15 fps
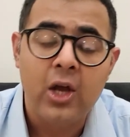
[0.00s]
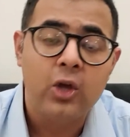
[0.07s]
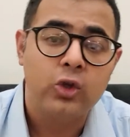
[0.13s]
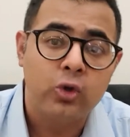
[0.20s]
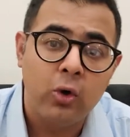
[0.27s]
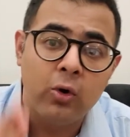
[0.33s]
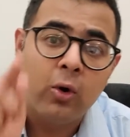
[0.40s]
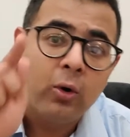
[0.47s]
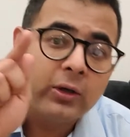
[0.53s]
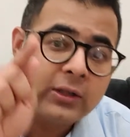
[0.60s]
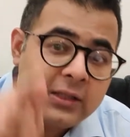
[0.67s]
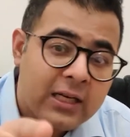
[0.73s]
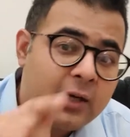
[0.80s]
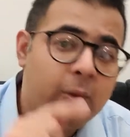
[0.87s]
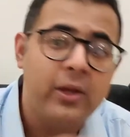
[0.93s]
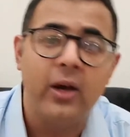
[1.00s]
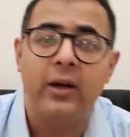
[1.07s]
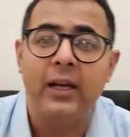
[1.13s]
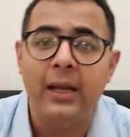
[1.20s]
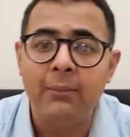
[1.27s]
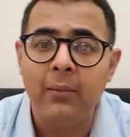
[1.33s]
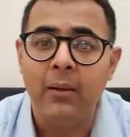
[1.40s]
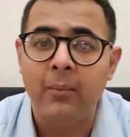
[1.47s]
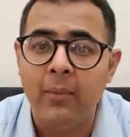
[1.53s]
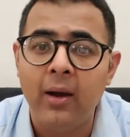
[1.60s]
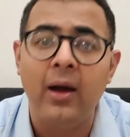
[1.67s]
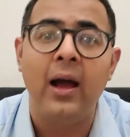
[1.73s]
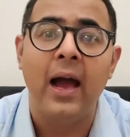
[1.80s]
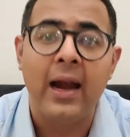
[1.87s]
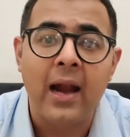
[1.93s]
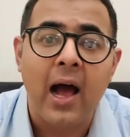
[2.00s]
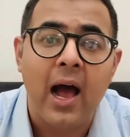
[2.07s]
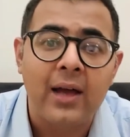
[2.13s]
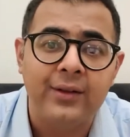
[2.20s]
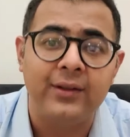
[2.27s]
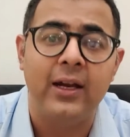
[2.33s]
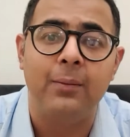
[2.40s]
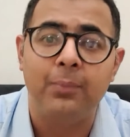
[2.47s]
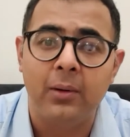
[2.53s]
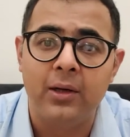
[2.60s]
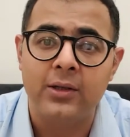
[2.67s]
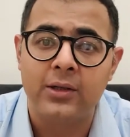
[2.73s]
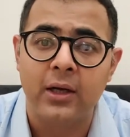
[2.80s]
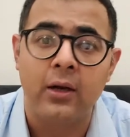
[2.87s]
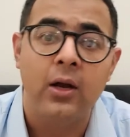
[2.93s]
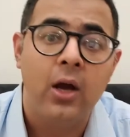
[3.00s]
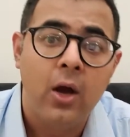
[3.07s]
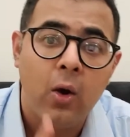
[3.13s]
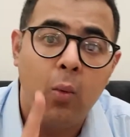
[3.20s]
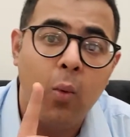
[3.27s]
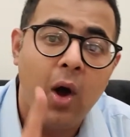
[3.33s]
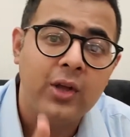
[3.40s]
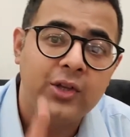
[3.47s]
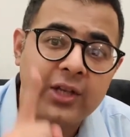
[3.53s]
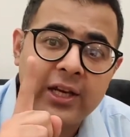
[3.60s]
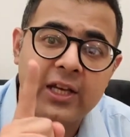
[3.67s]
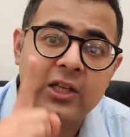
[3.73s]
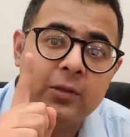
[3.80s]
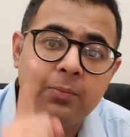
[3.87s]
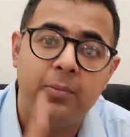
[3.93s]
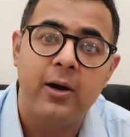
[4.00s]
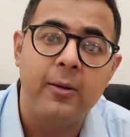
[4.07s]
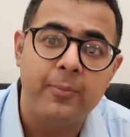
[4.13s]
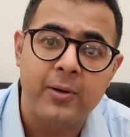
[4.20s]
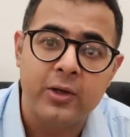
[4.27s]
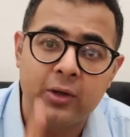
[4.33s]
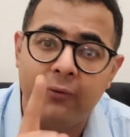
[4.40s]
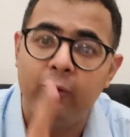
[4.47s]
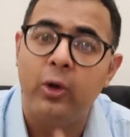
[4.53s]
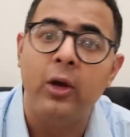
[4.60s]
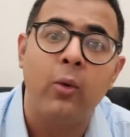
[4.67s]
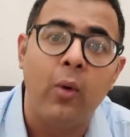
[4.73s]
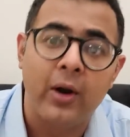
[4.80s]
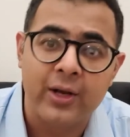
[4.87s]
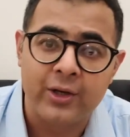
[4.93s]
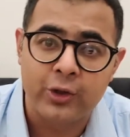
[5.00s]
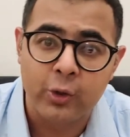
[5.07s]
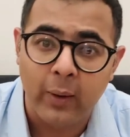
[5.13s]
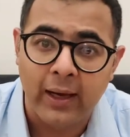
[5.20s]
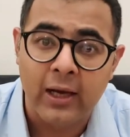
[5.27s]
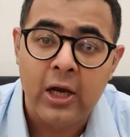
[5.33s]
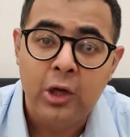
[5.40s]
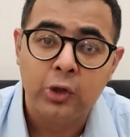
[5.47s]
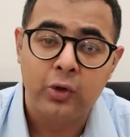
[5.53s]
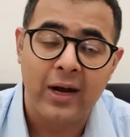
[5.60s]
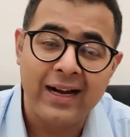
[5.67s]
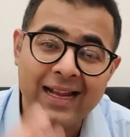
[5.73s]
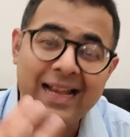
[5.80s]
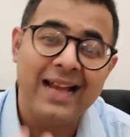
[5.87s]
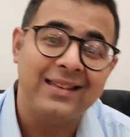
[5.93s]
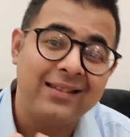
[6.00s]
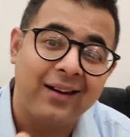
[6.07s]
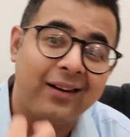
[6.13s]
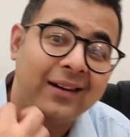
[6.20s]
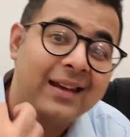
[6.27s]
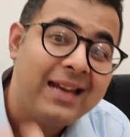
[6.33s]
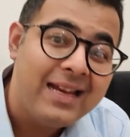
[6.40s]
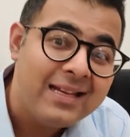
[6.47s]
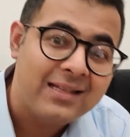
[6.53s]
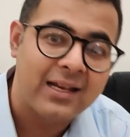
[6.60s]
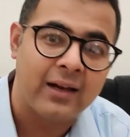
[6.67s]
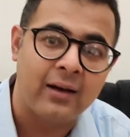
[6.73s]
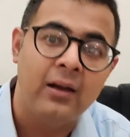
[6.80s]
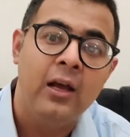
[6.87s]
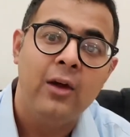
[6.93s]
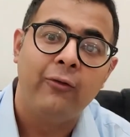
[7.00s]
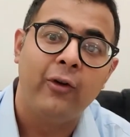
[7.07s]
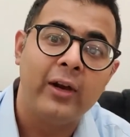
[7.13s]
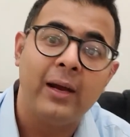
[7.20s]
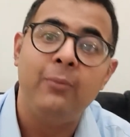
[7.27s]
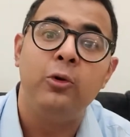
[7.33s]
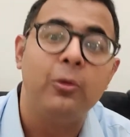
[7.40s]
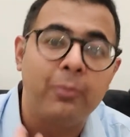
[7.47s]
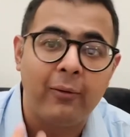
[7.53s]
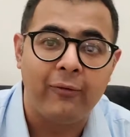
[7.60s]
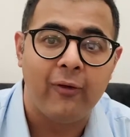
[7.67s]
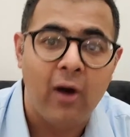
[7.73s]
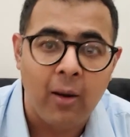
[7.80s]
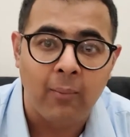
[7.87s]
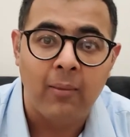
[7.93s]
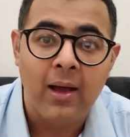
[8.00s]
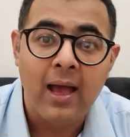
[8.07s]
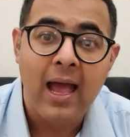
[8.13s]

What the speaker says: So sit with your team member and ask that person, what's his purpose of doing what he's doing, so that he has a reason for him to perform.